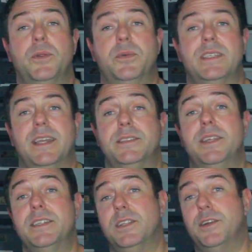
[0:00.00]
anyways, guys,
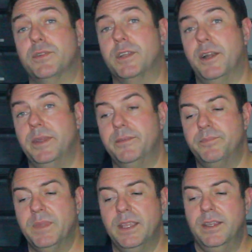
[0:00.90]
thanks a lot for coming.
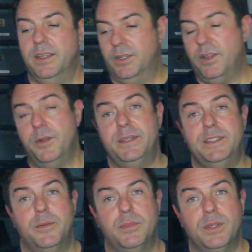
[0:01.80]
Comment
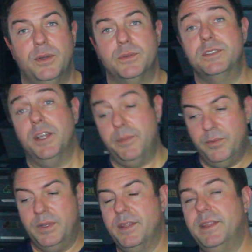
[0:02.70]
down below. Tell me
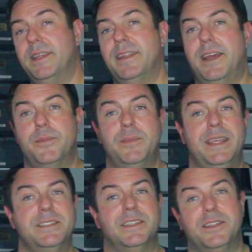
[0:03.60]
what you think of that
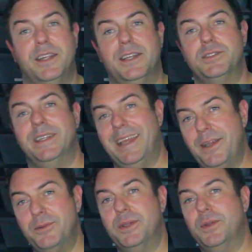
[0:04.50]
amazing clutch and
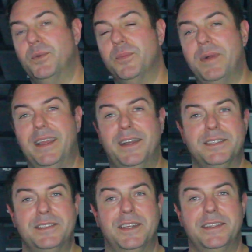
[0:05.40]
how good were my
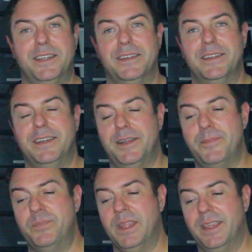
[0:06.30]
odds on there.
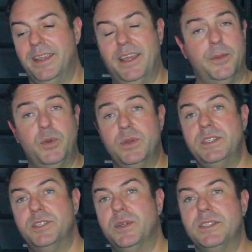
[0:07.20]
And I'm always
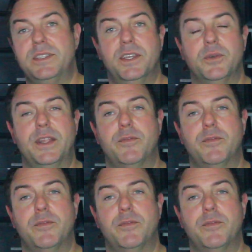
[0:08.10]
interested to hear what